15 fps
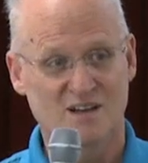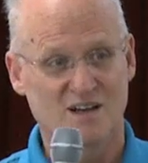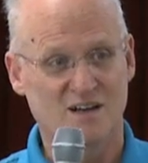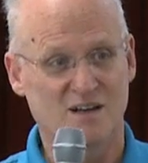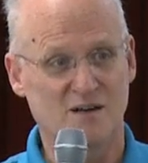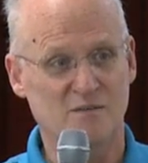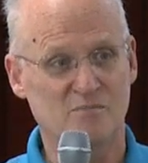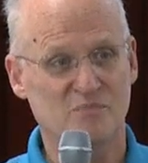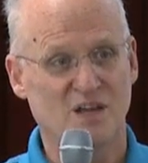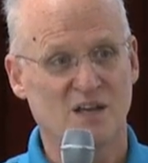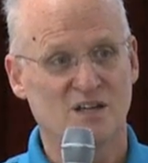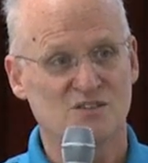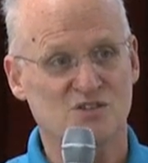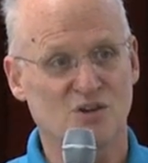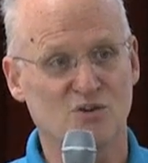
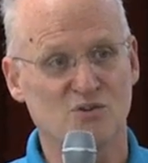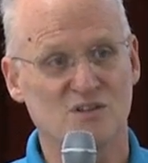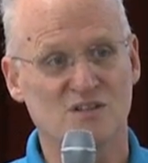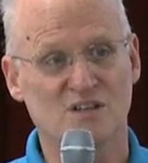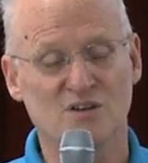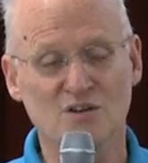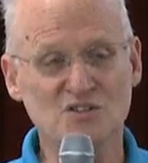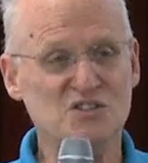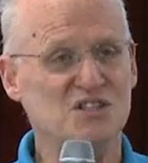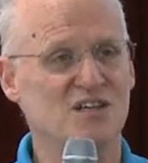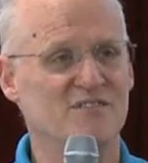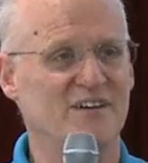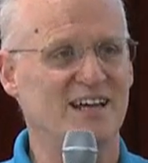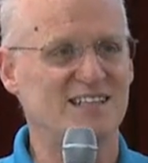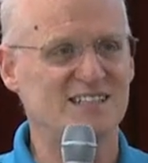So the notion
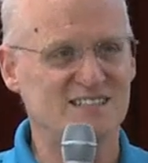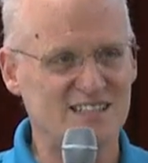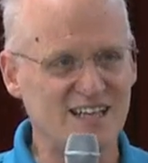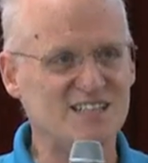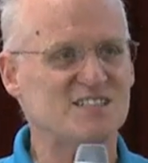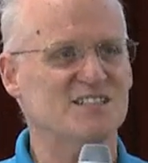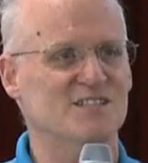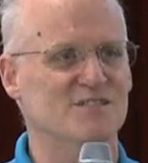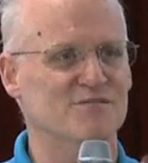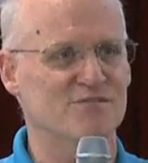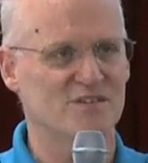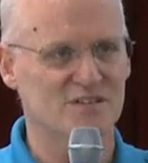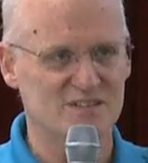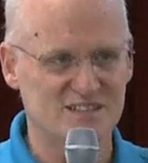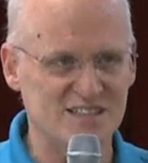of excessive
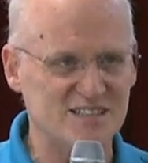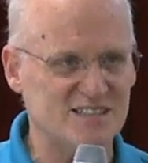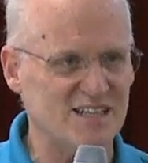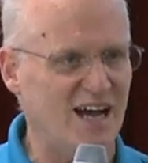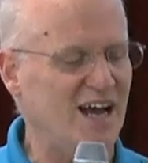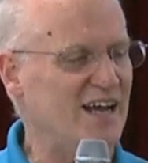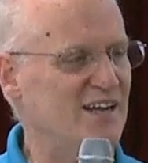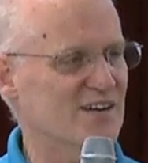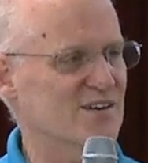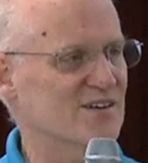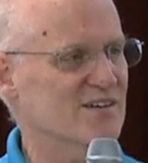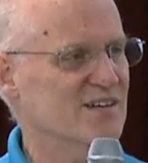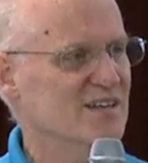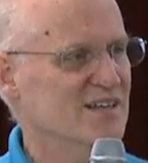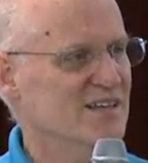
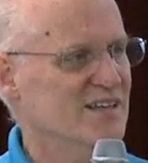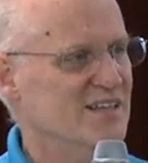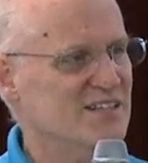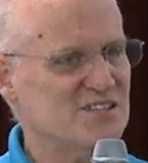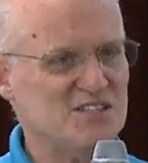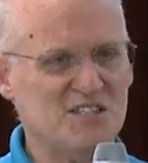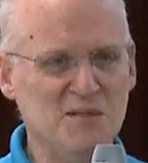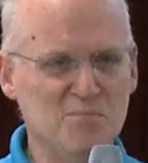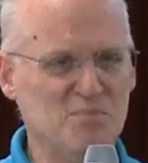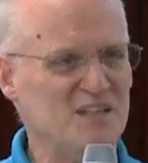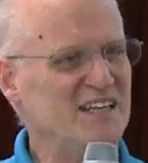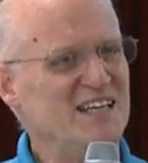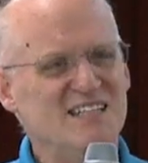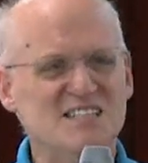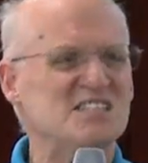desire is
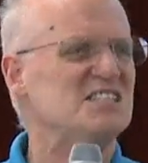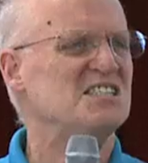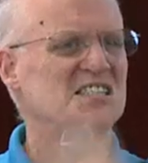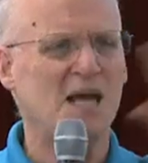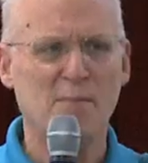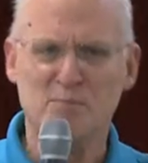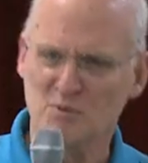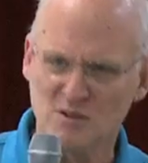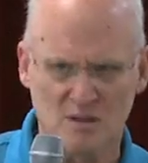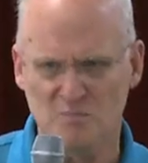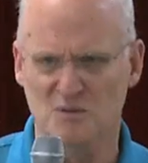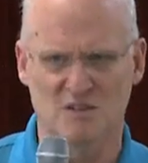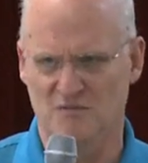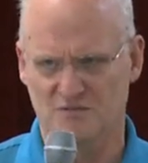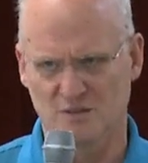simply
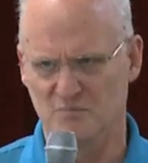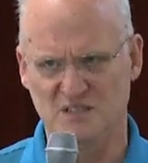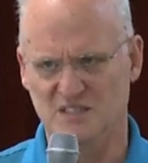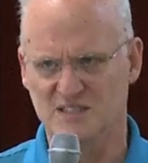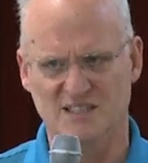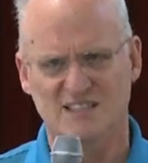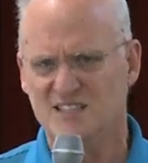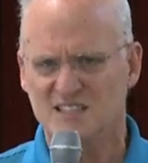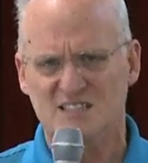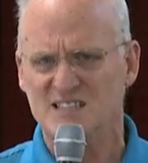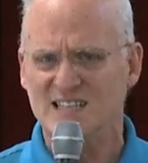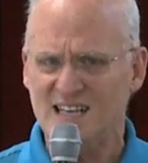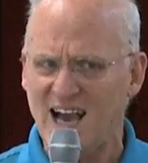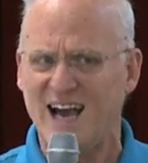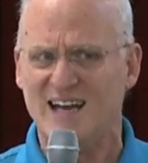inseparable from this. This is
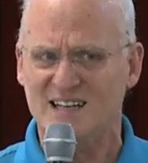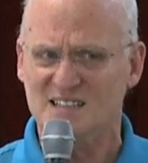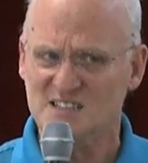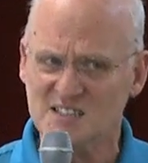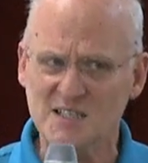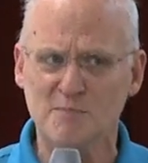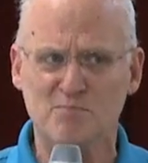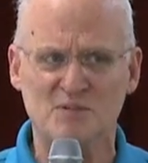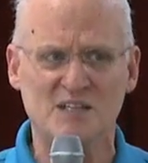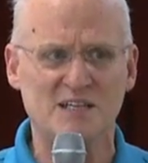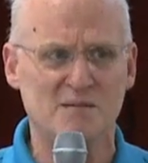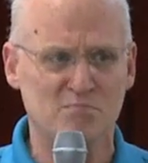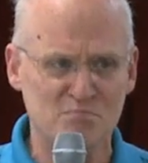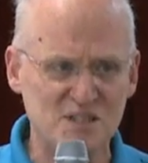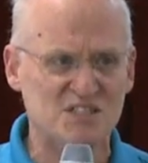not
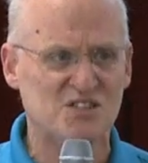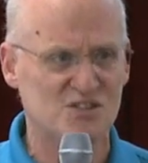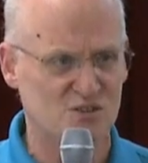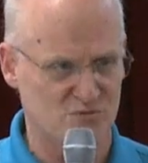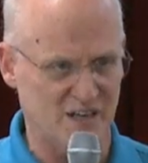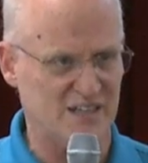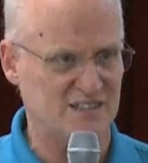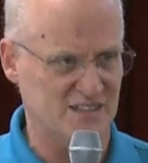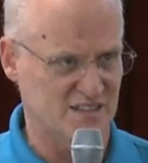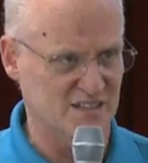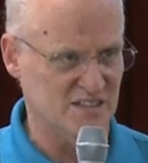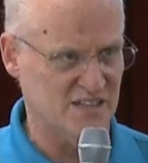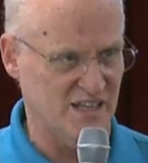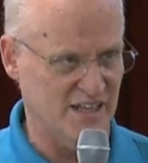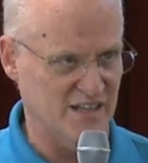simply misdirected
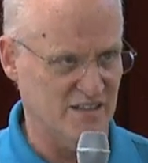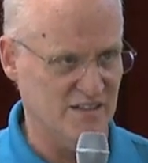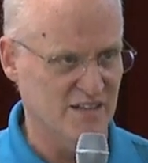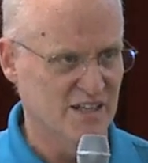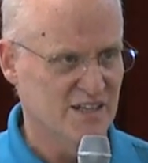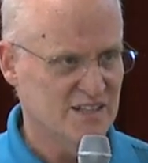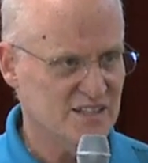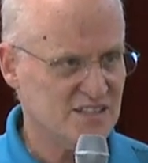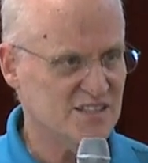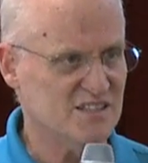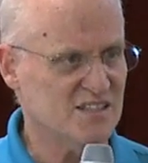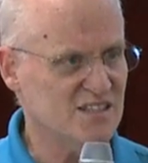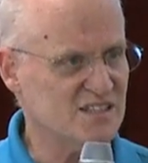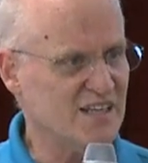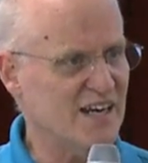desire. This
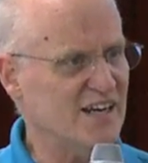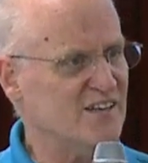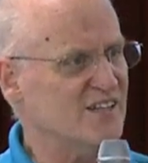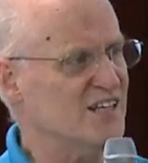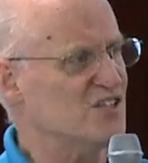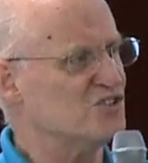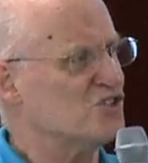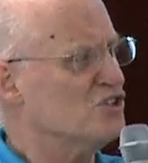is desire that is